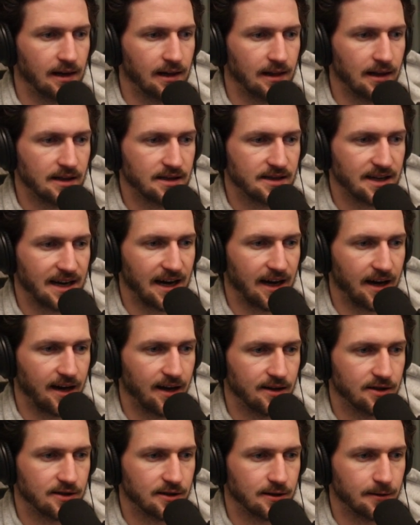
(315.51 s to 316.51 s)
Let's
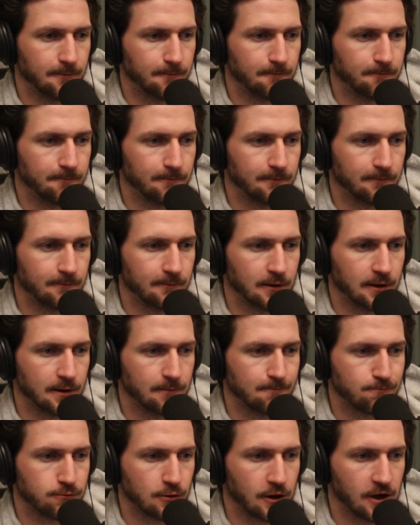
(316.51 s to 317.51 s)
add some
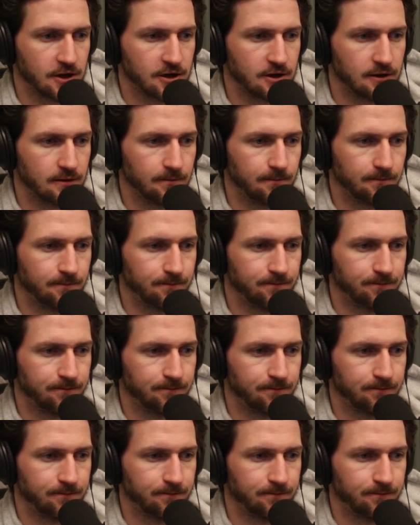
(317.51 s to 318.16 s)
compression.